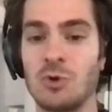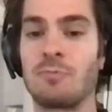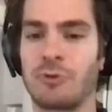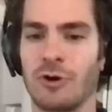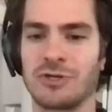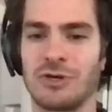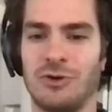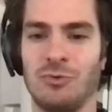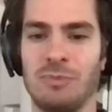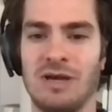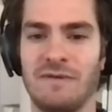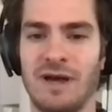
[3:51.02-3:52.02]
Do prosecute
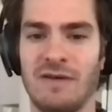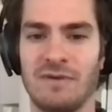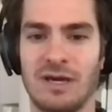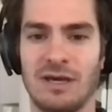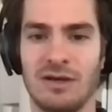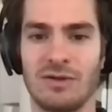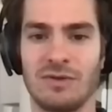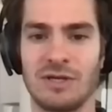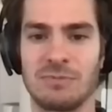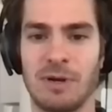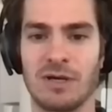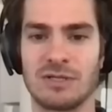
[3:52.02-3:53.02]
me if I ever kill
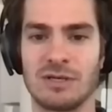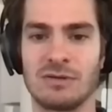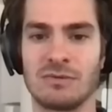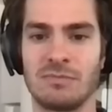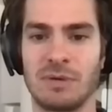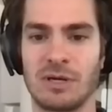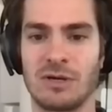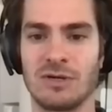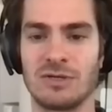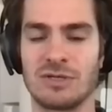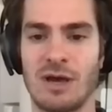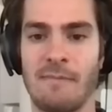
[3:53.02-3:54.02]
this person because